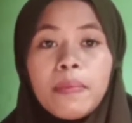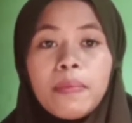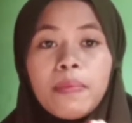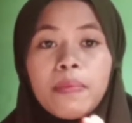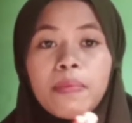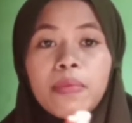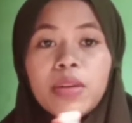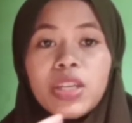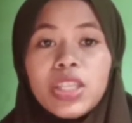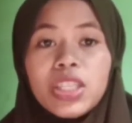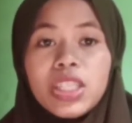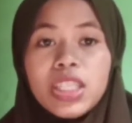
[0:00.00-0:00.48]

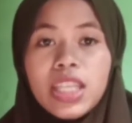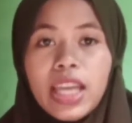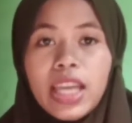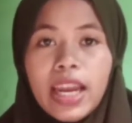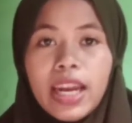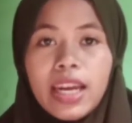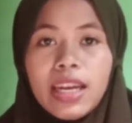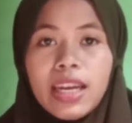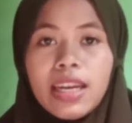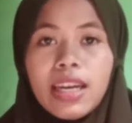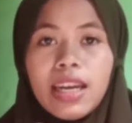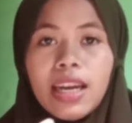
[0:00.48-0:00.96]

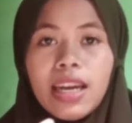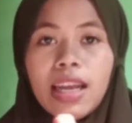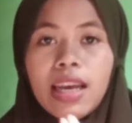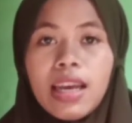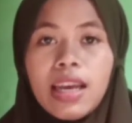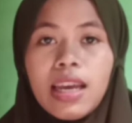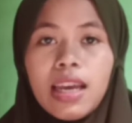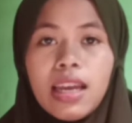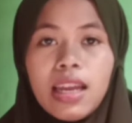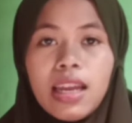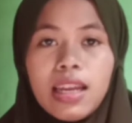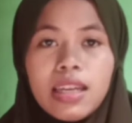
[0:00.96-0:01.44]
Britain
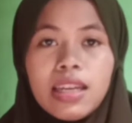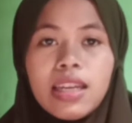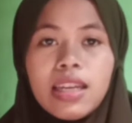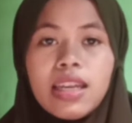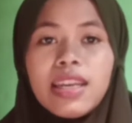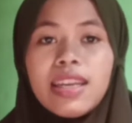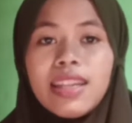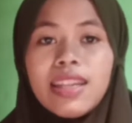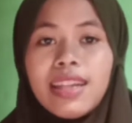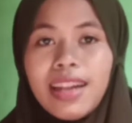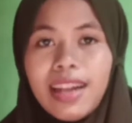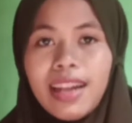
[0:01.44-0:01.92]
and
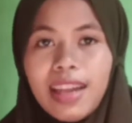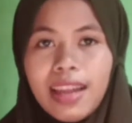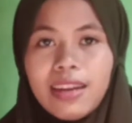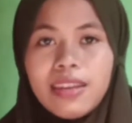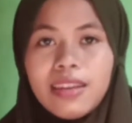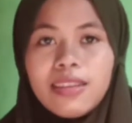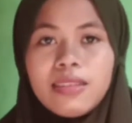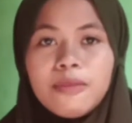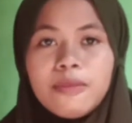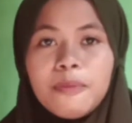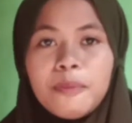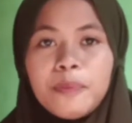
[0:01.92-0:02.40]

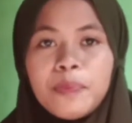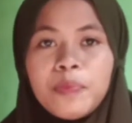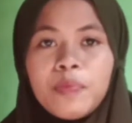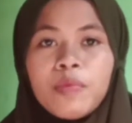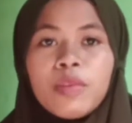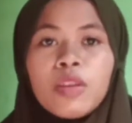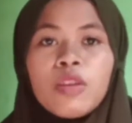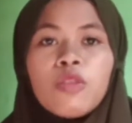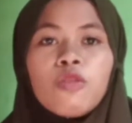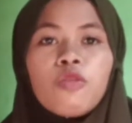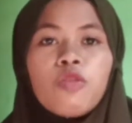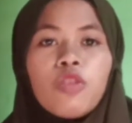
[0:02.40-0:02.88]
Ireland
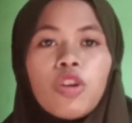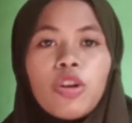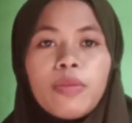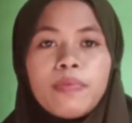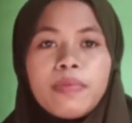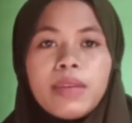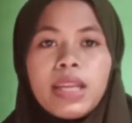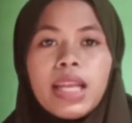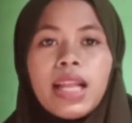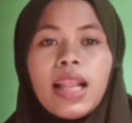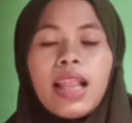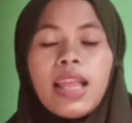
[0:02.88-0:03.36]

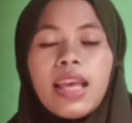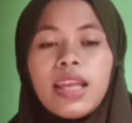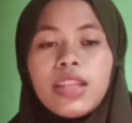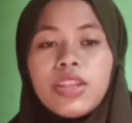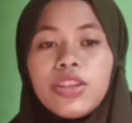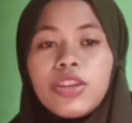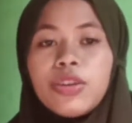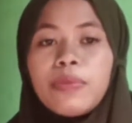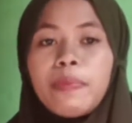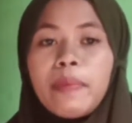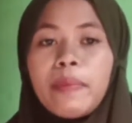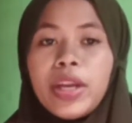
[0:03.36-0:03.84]
from the
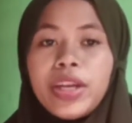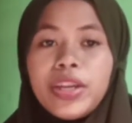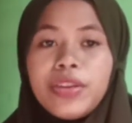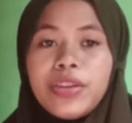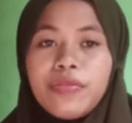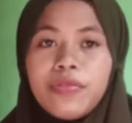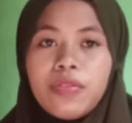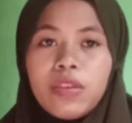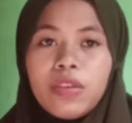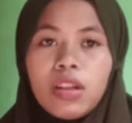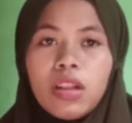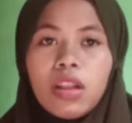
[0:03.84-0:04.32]
later
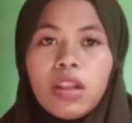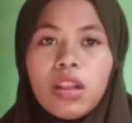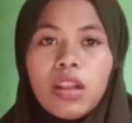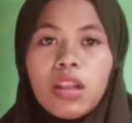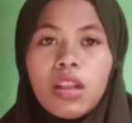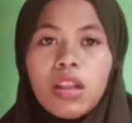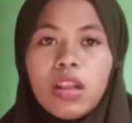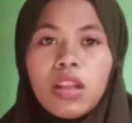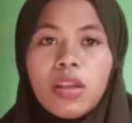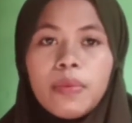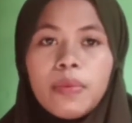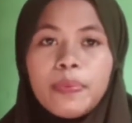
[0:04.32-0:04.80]
medieval
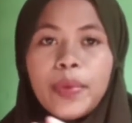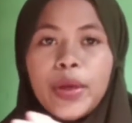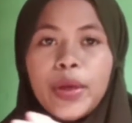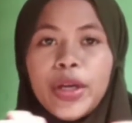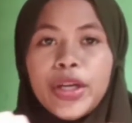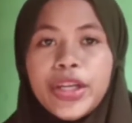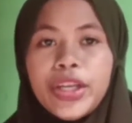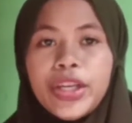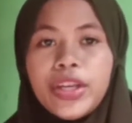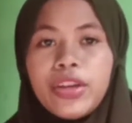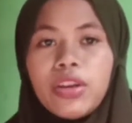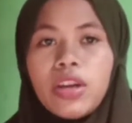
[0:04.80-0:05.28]

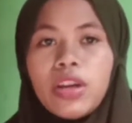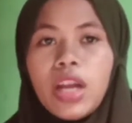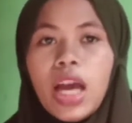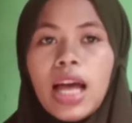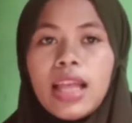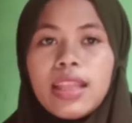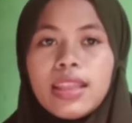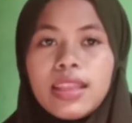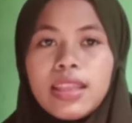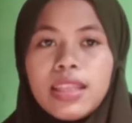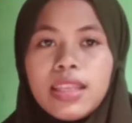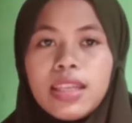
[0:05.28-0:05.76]
period
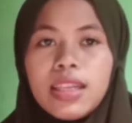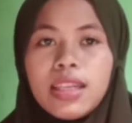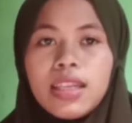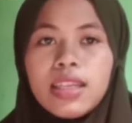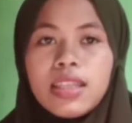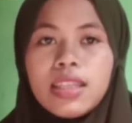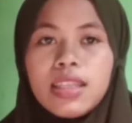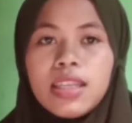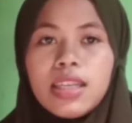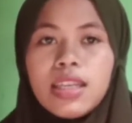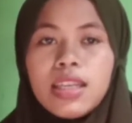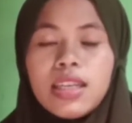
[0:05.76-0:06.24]
until
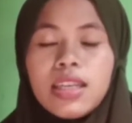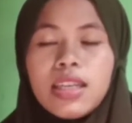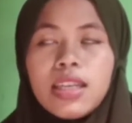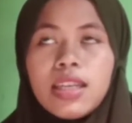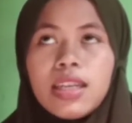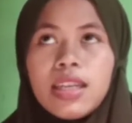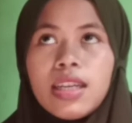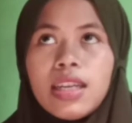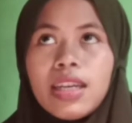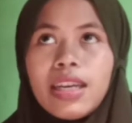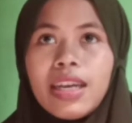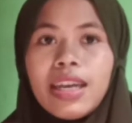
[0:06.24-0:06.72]
the
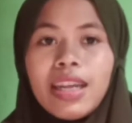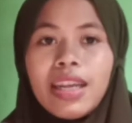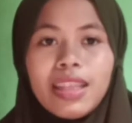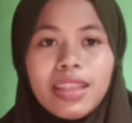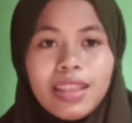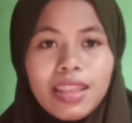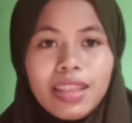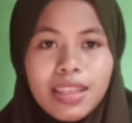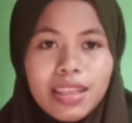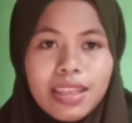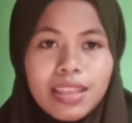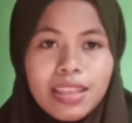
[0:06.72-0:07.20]

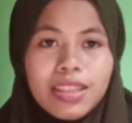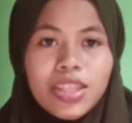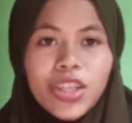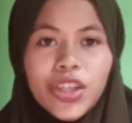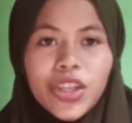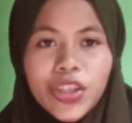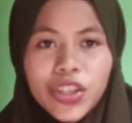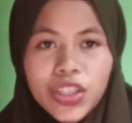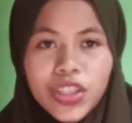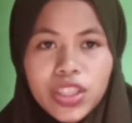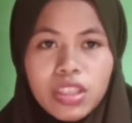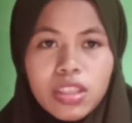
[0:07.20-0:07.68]

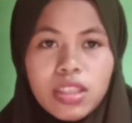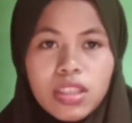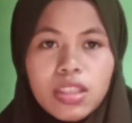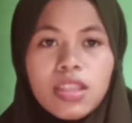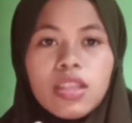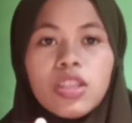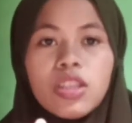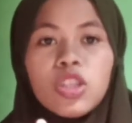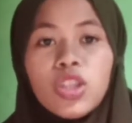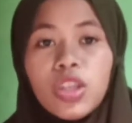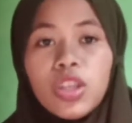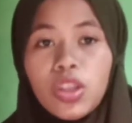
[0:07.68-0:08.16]
19th
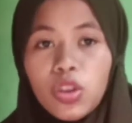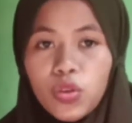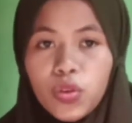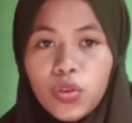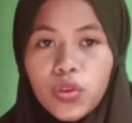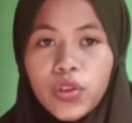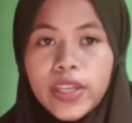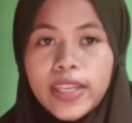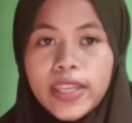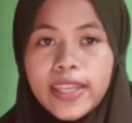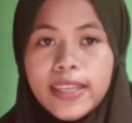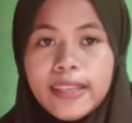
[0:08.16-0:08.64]

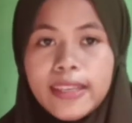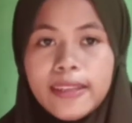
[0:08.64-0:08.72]
century.